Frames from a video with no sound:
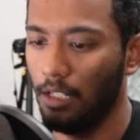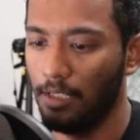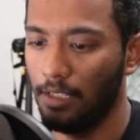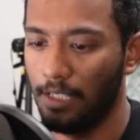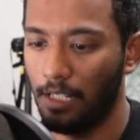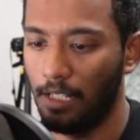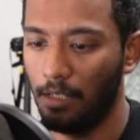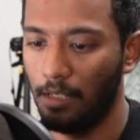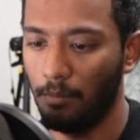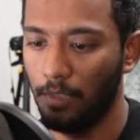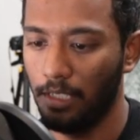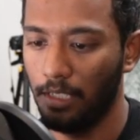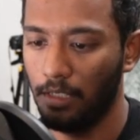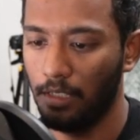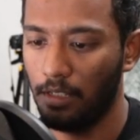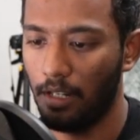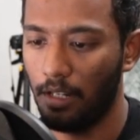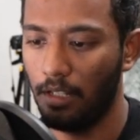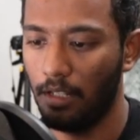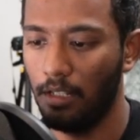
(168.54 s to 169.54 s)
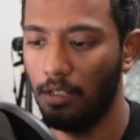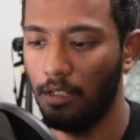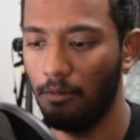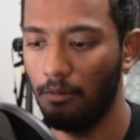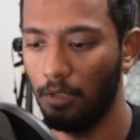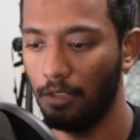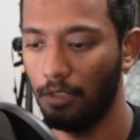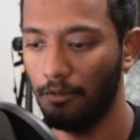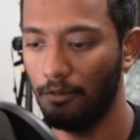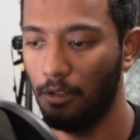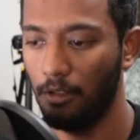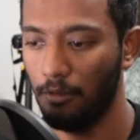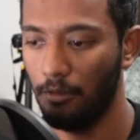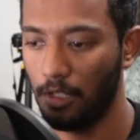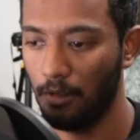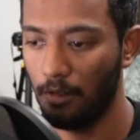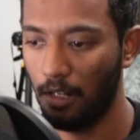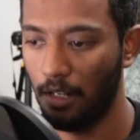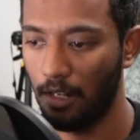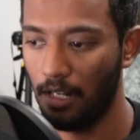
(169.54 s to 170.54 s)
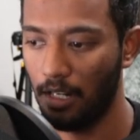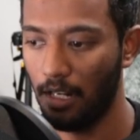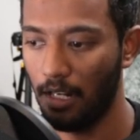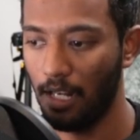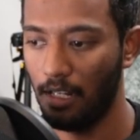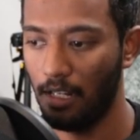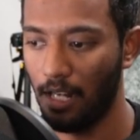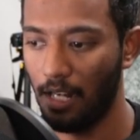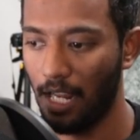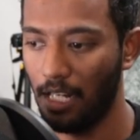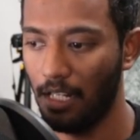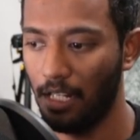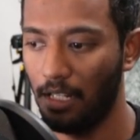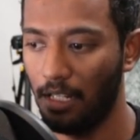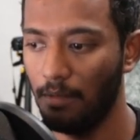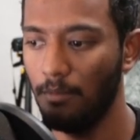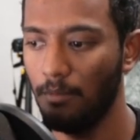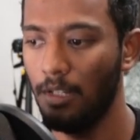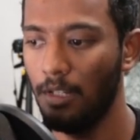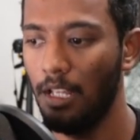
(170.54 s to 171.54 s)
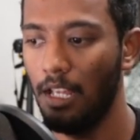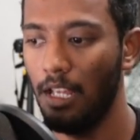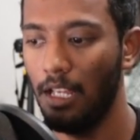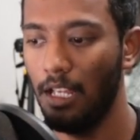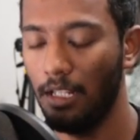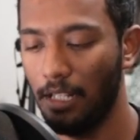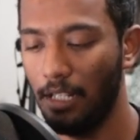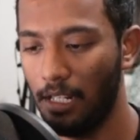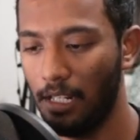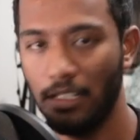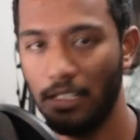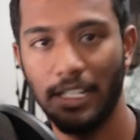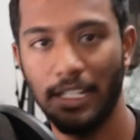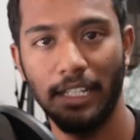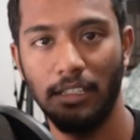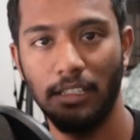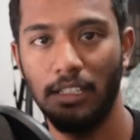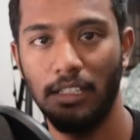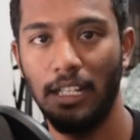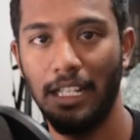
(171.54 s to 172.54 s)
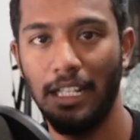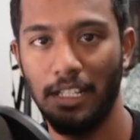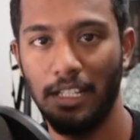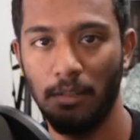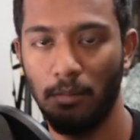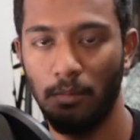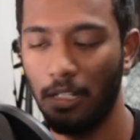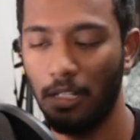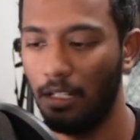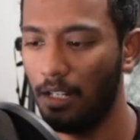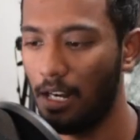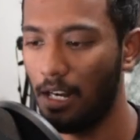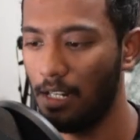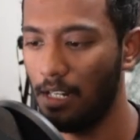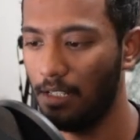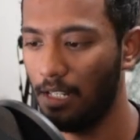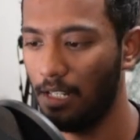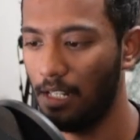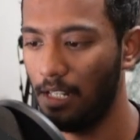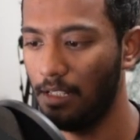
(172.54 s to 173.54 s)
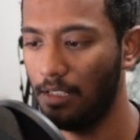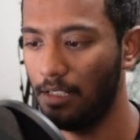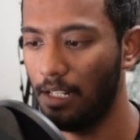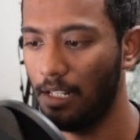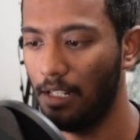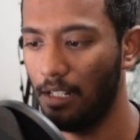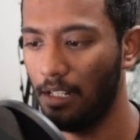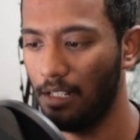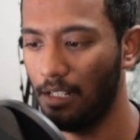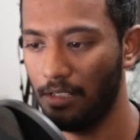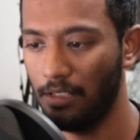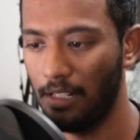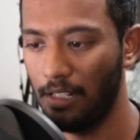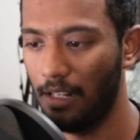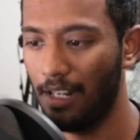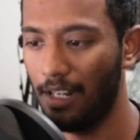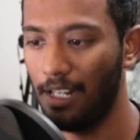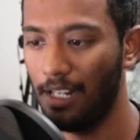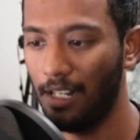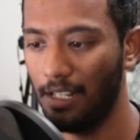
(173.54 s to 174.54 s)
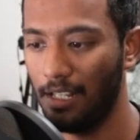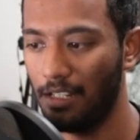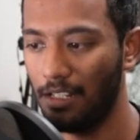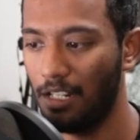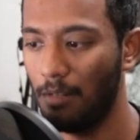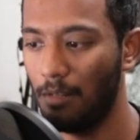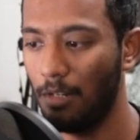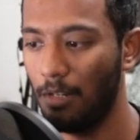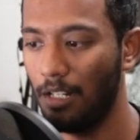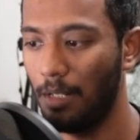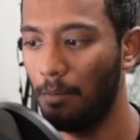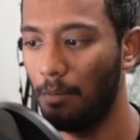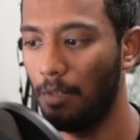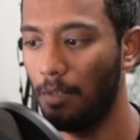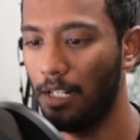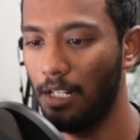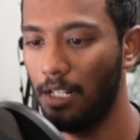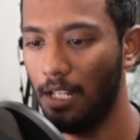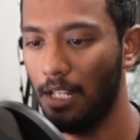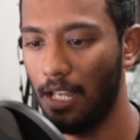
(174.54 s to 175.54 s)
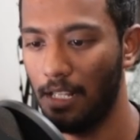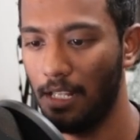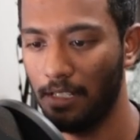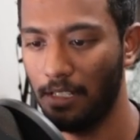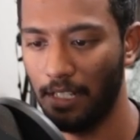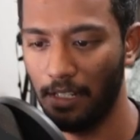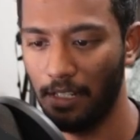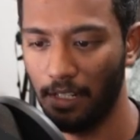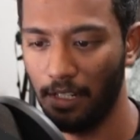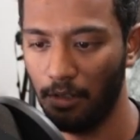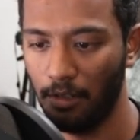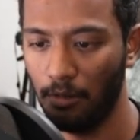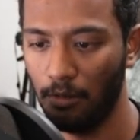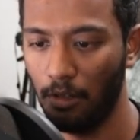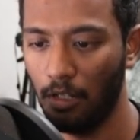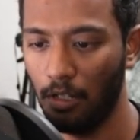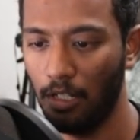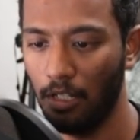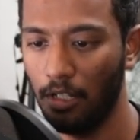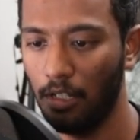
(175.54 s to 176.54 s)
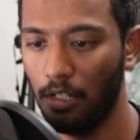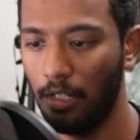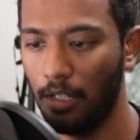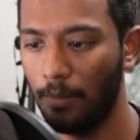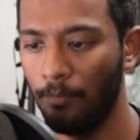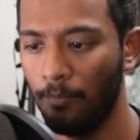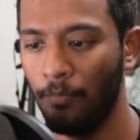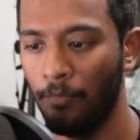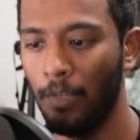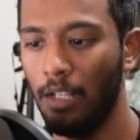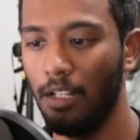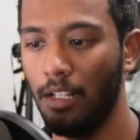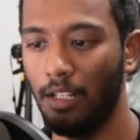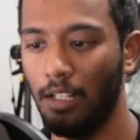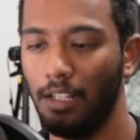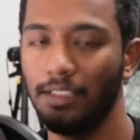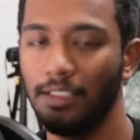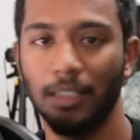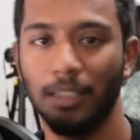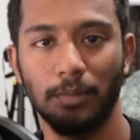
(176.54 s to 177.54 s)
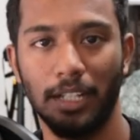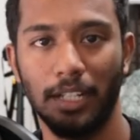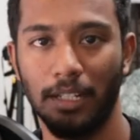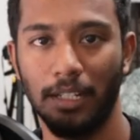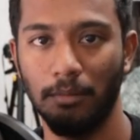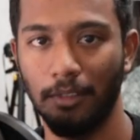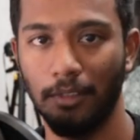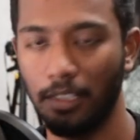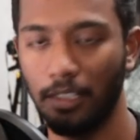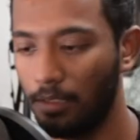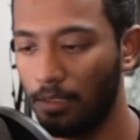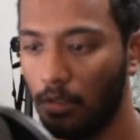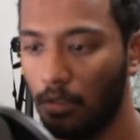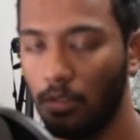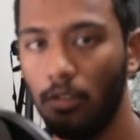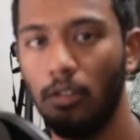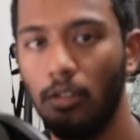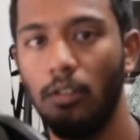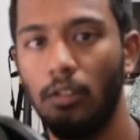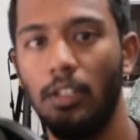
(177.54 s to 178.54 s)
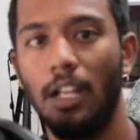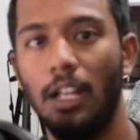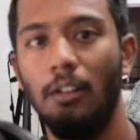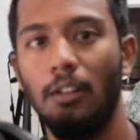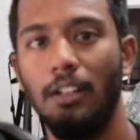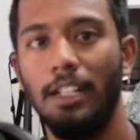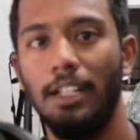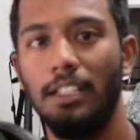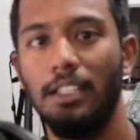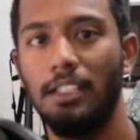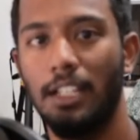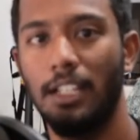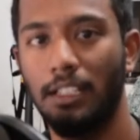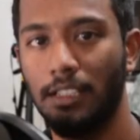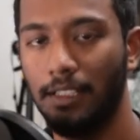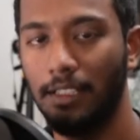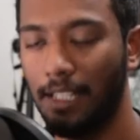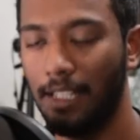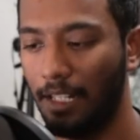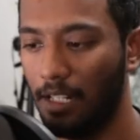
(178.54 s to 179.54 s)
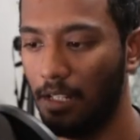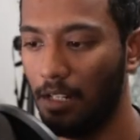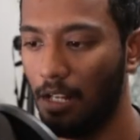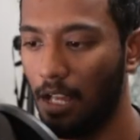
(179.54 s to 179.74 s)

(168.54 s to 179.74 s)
set up this trigger workflow which will run at 9 a.m. Check the eligible grants and generate HTML template and send it to all your subscribers. So now let's check the second